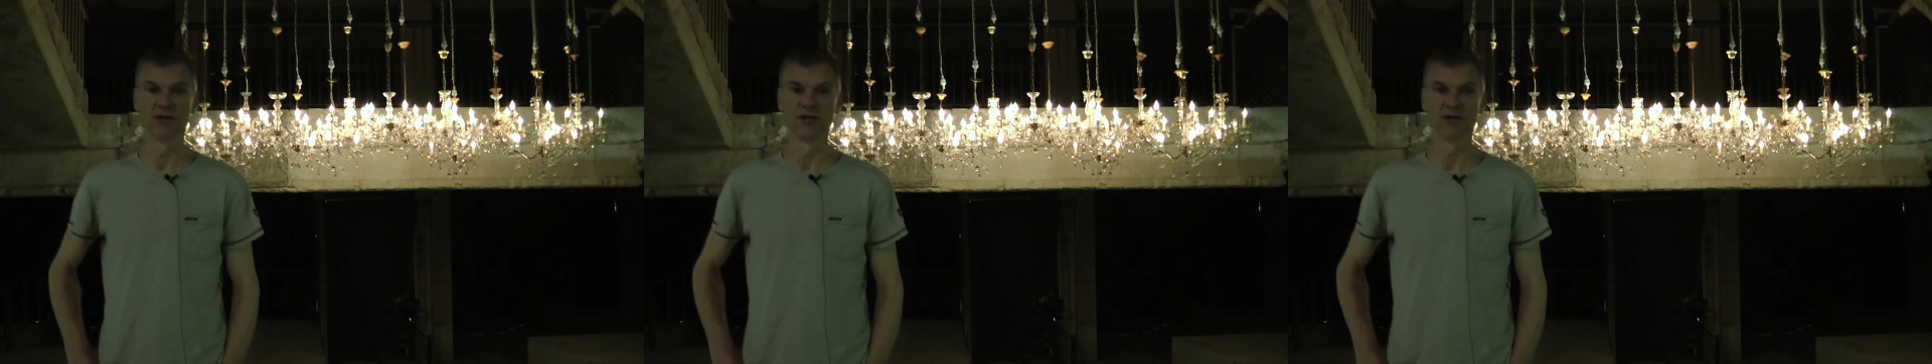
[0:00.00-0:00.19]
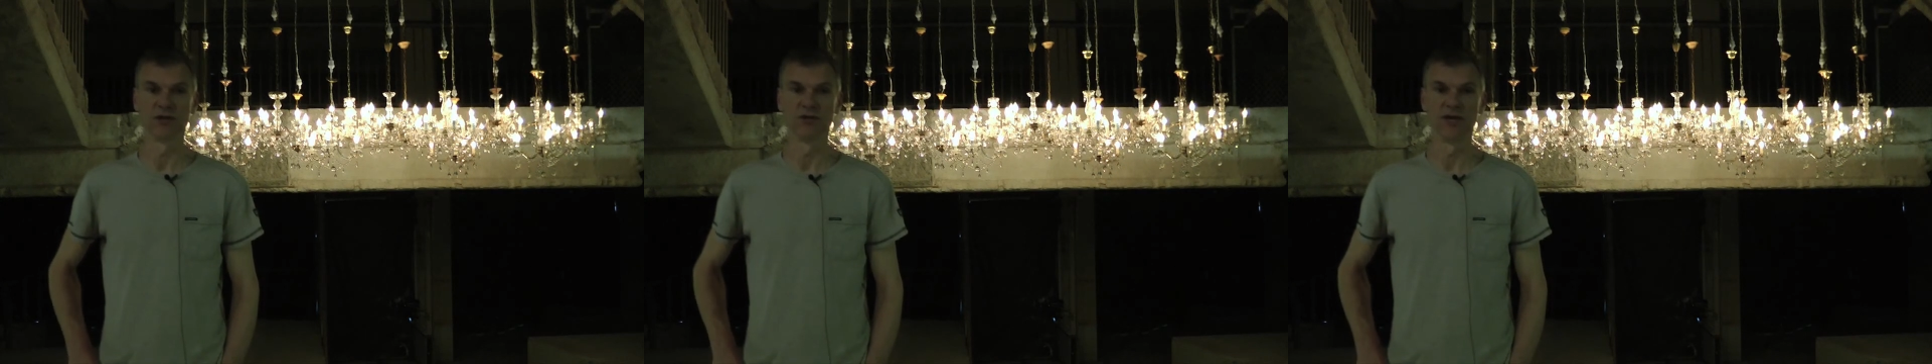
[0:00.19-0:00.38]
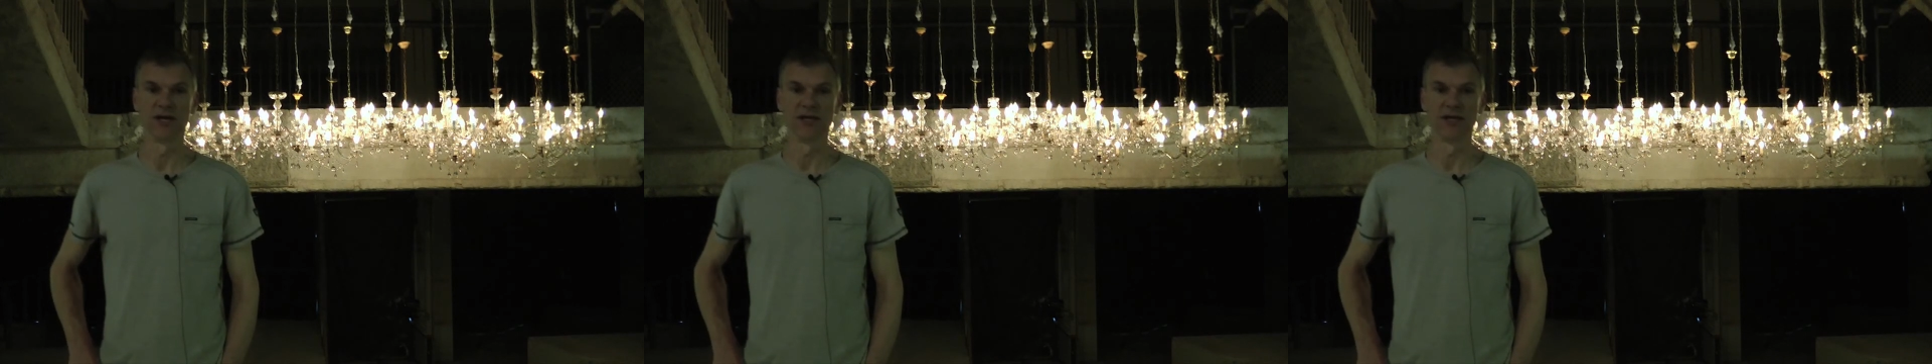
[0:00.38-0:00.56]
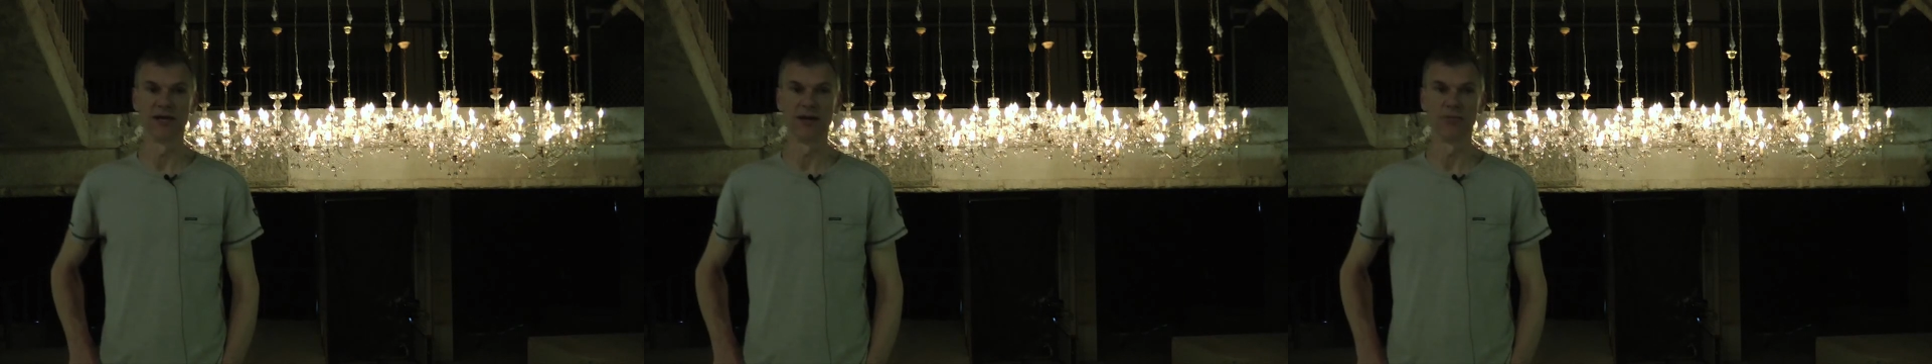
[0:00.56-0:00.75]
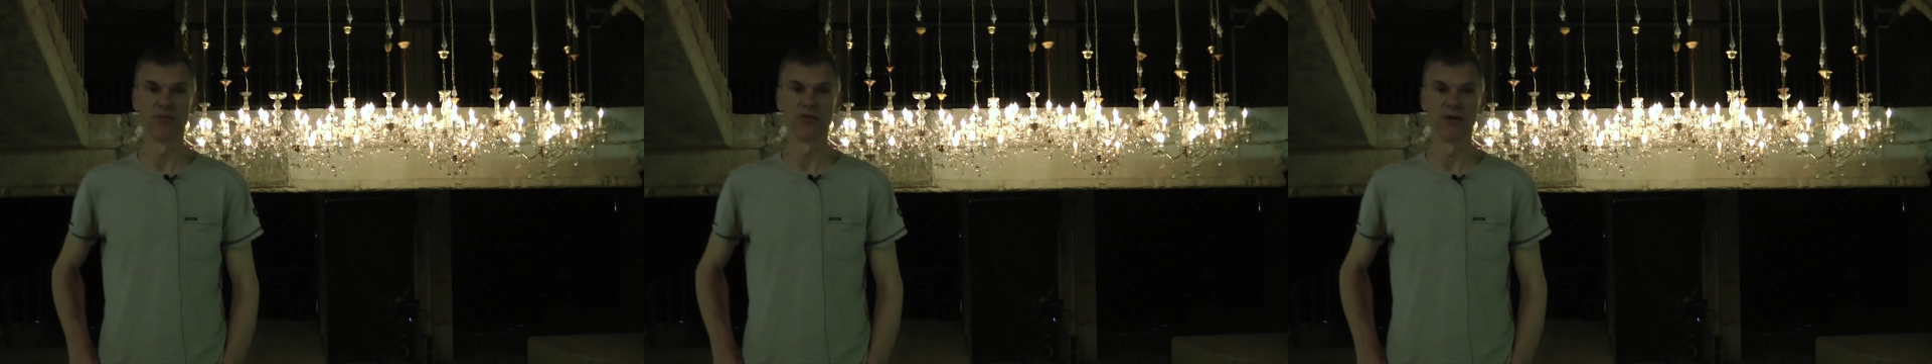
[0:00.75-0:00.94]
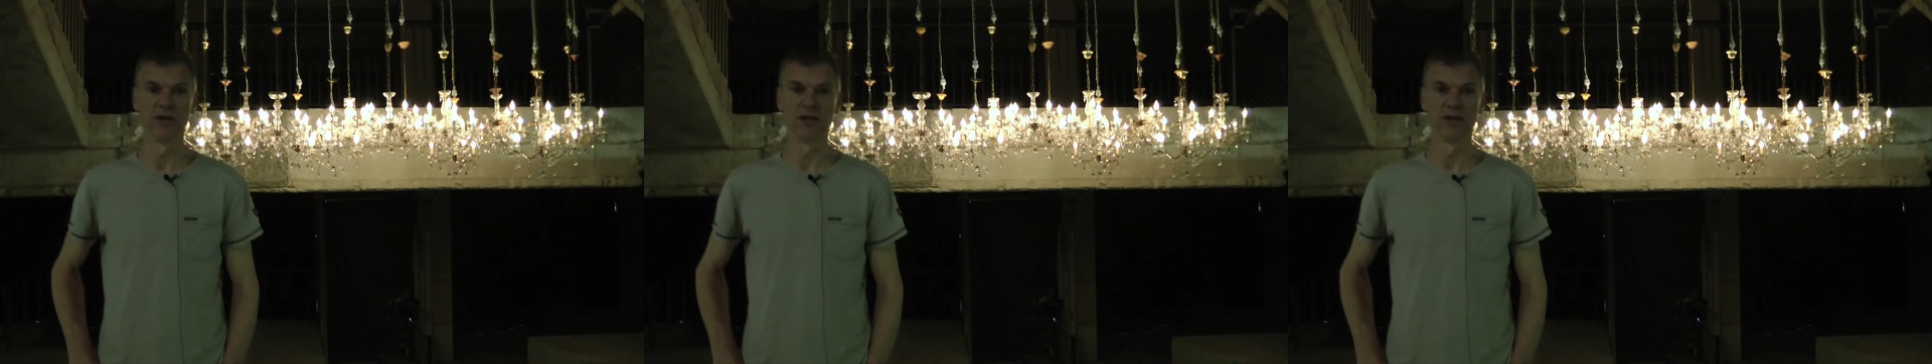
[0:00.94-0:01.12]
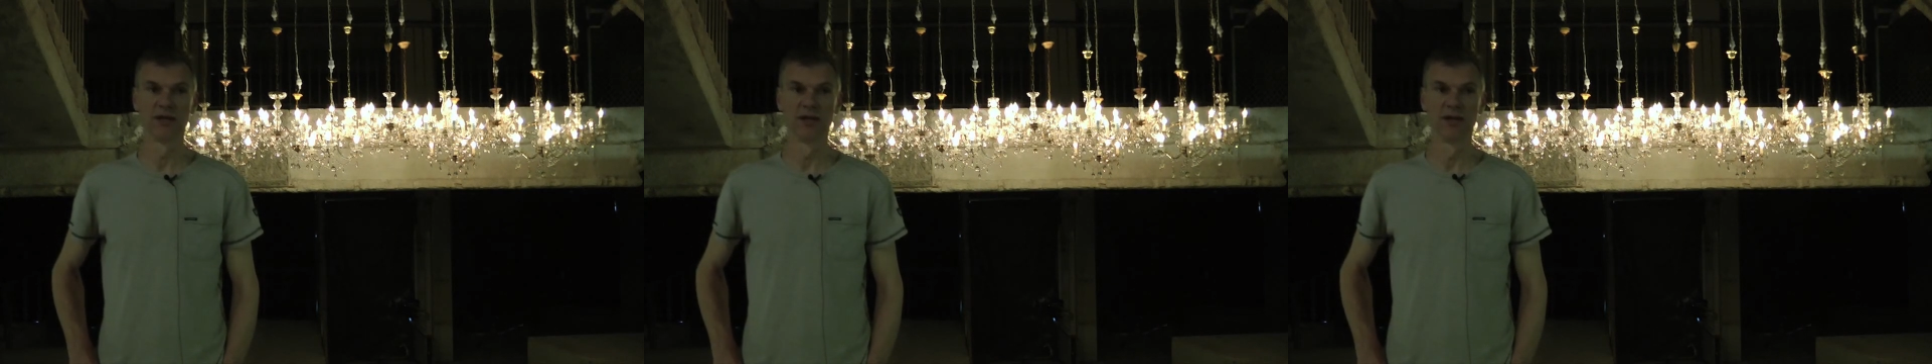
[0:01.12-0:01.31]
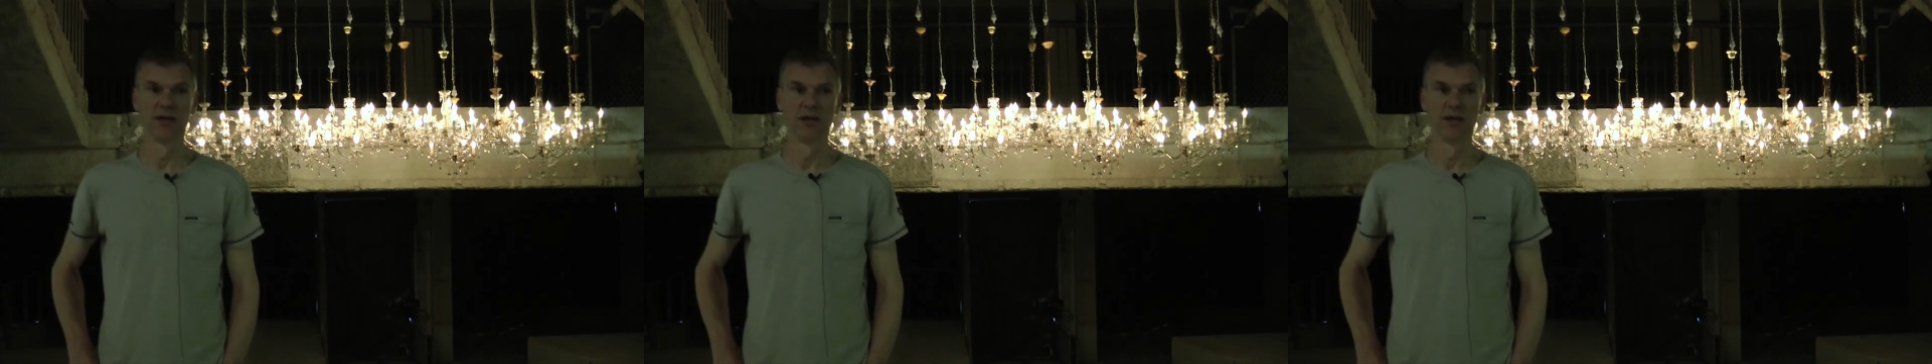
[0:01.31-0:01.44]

and so we ended up with